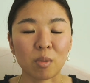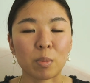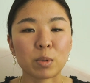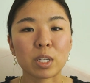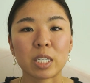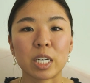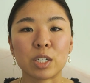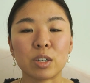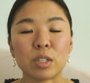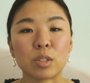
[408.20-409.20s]

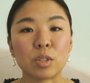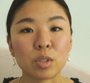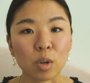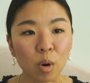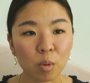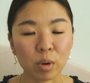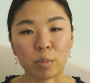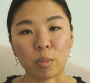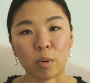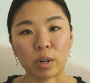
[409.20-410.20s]
Representation is so
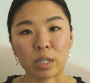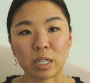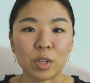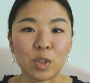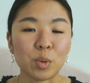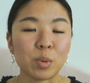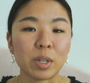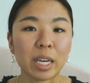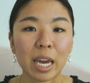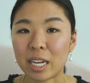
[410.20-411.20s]
important. You will
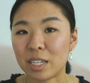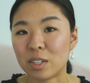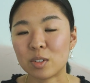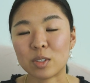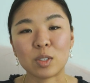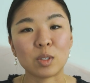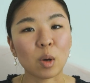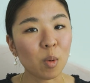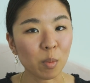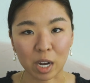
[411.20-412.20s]
gain
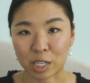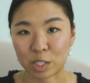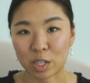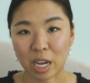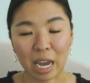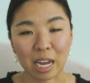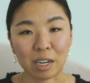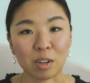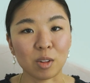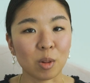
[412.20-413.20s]
so much
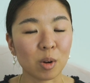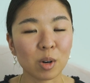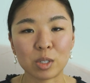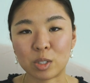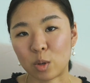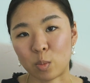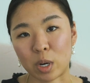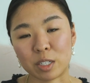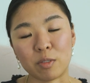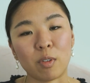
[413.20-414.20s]
and learn so
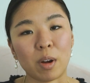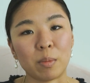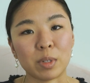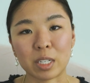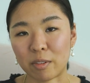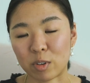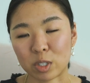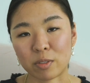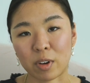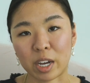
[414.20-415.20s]
much from
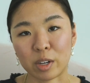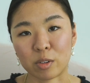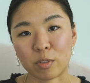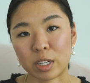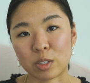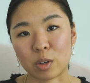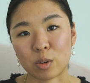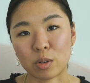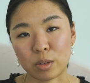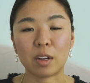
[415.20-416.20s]
diversifying your friend
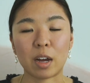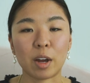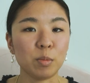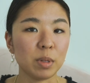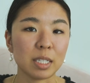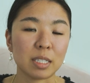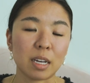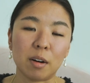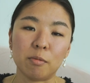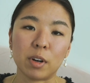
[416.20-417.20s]
circle. I hope this is
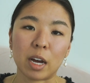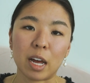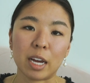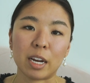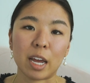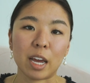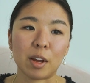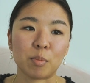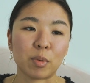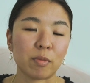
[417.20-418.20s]
a helpful guide
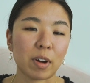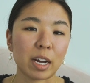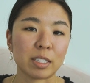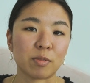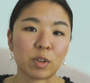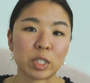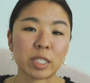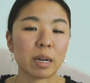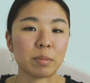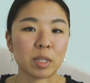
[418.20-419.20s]
and provides first
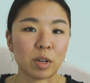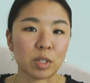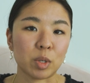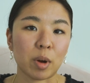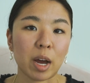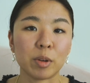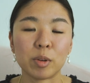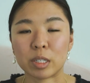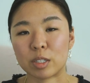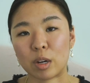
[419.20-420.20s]
steps onto how you can